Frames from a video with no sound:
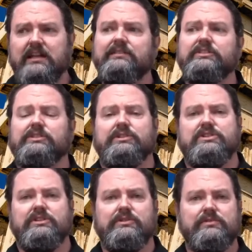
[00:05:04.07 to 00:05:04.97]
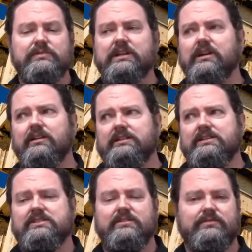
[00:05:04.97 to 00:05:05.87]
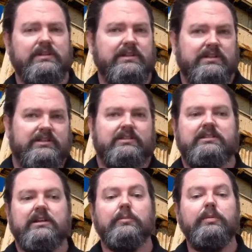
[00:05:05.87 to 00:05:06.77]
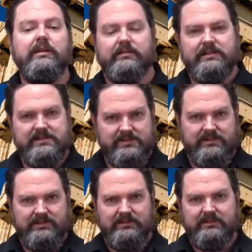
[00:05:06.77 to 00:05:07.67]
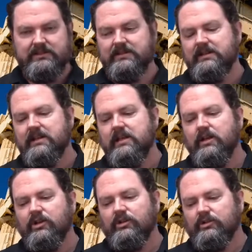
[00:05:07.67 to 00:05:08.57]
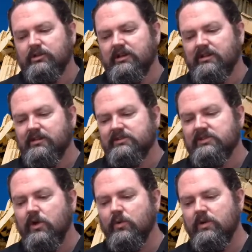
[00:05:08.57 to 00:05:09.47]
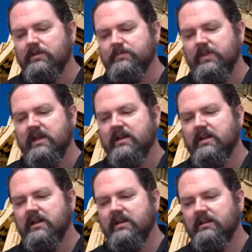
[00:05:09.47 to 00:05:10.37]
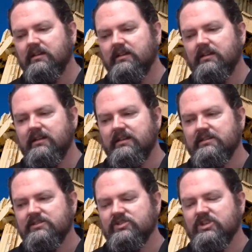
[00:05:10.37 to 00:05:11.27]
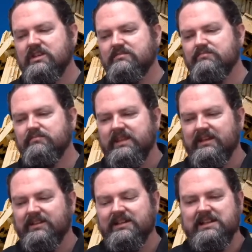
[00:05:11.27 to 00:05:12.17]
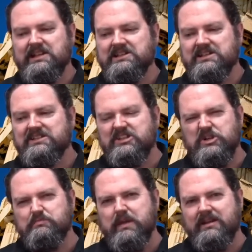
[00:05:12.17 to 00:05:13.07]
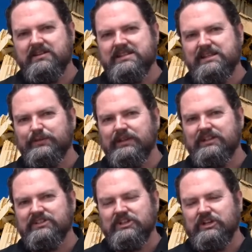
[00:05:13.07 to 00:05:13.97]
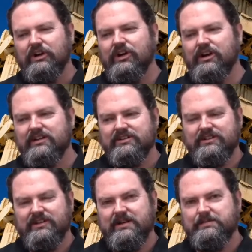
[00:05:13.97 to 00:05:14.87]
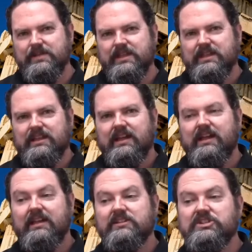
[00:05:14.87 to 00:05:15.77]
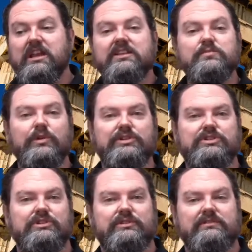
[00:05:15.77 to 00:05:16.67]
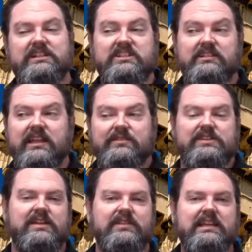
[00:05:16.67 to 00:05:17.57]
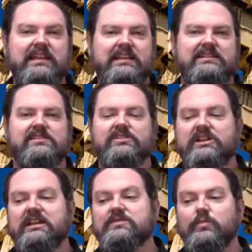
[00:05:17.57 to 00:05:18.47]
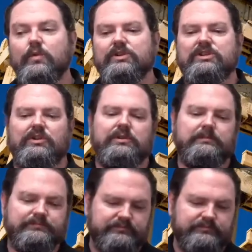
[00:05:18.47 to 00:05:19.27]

loves her children, regardless of their appearance. Uh, so uh, she you know, in the text that she buries these feelings in her heart, right? uh, and she has more children. Right? She loves having kids. Or she has more children,